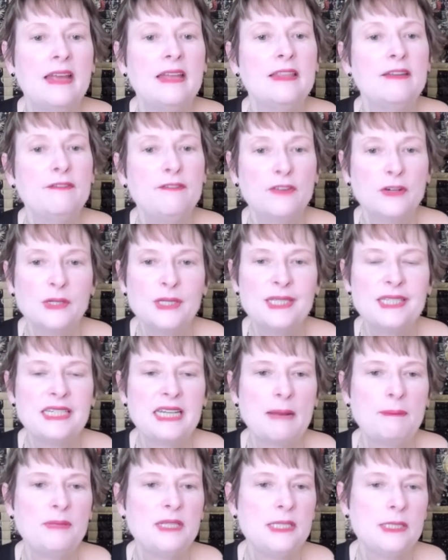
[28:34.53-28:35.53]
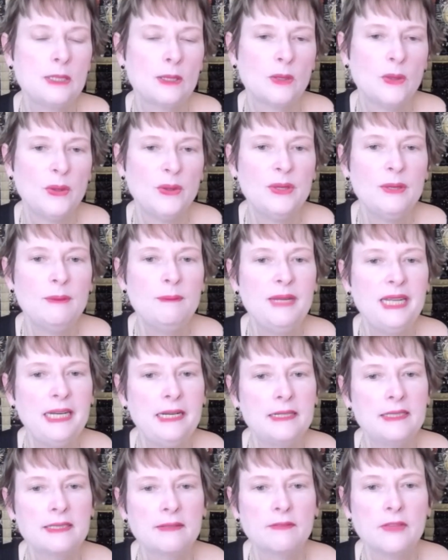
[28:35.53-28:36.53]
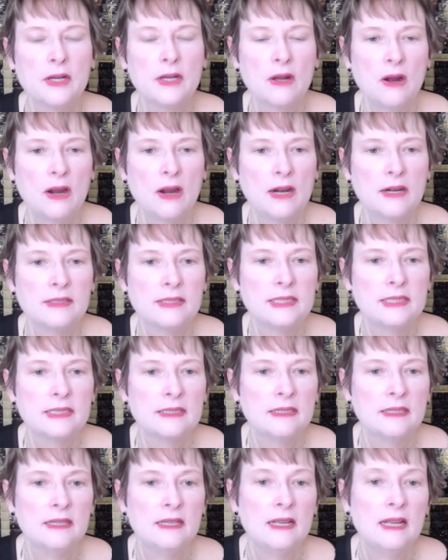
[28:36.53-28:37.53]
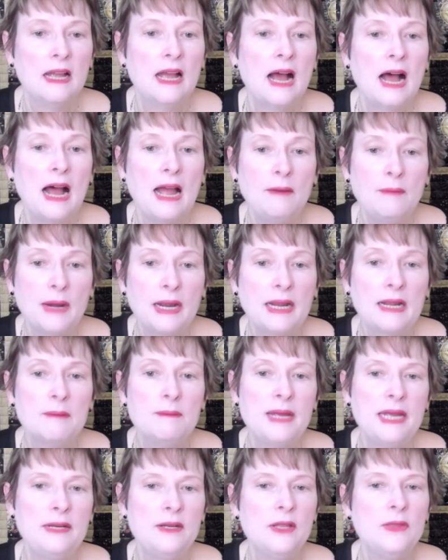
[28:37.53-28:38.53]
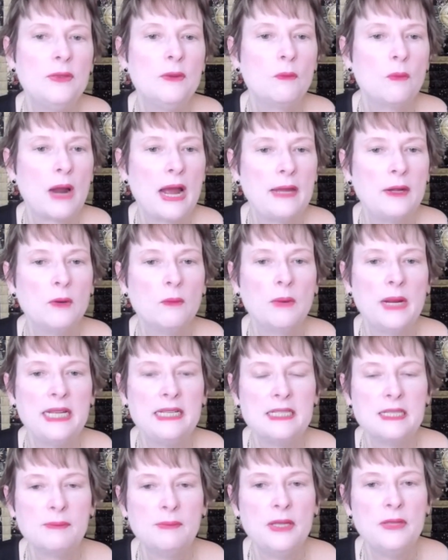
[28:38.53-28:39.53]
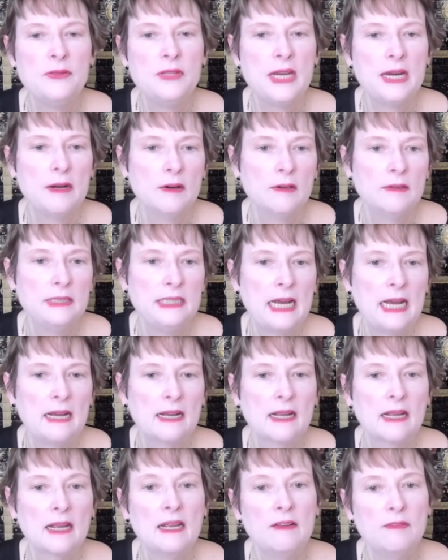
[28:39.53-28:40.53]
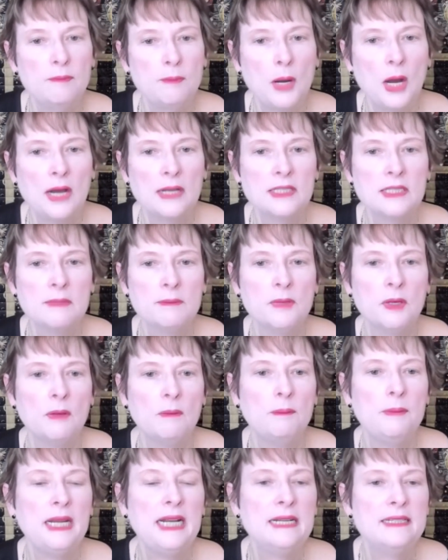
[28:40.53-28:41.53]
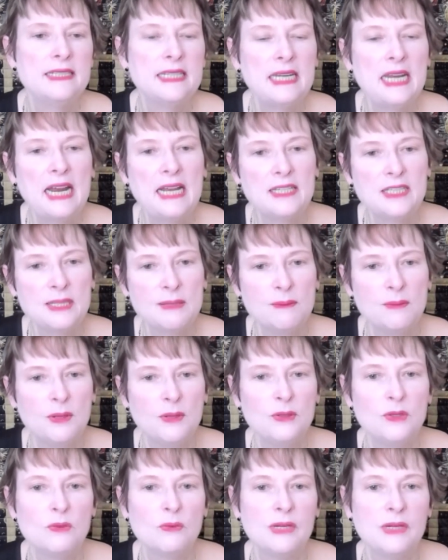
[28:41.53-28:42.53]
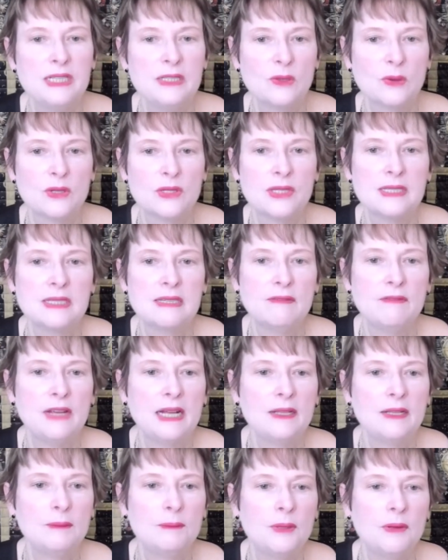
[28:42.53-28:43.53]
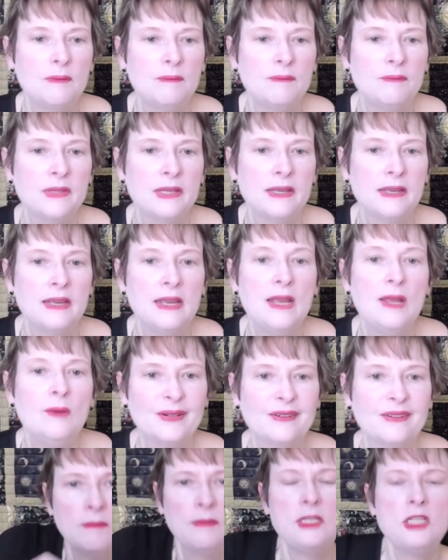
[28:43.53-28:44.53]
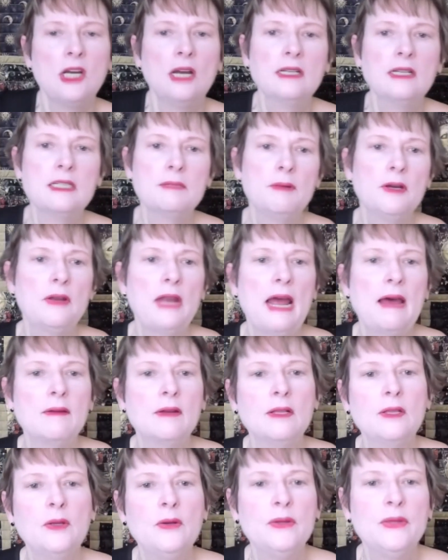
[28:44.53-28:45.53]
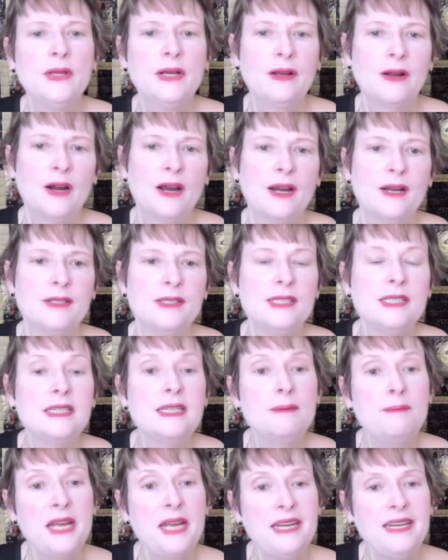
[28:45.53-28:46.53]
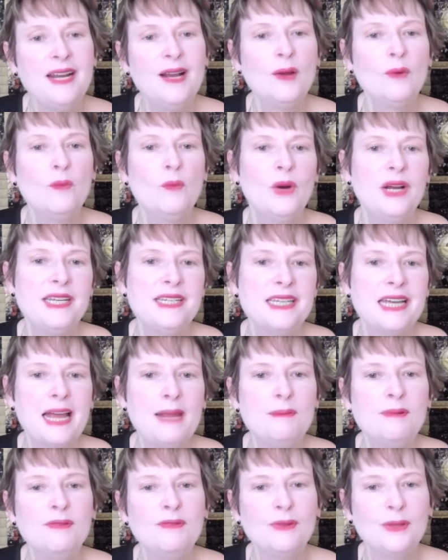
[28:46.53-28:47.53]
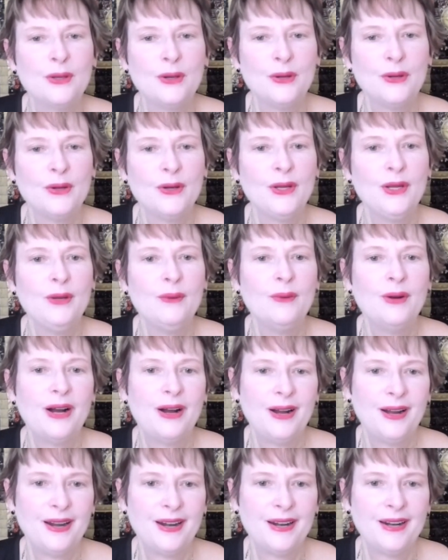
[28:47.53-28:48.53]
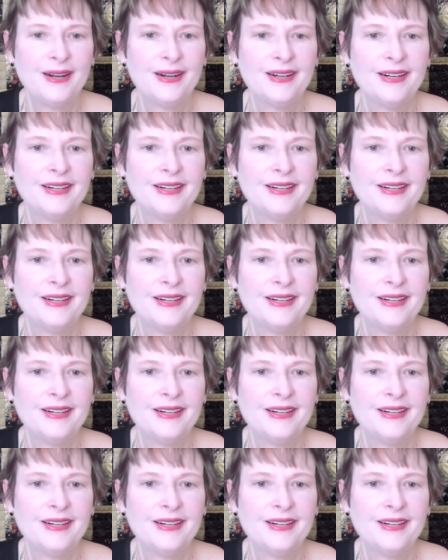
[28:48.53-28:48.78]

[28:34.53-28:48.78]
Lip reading: The first step is to learn the meanings of the cards. I recommended the Rider-Waite-Smith Tarot deck if possible because it has the most resources available. We talked about how to learn the cards depending on what type of learner you are.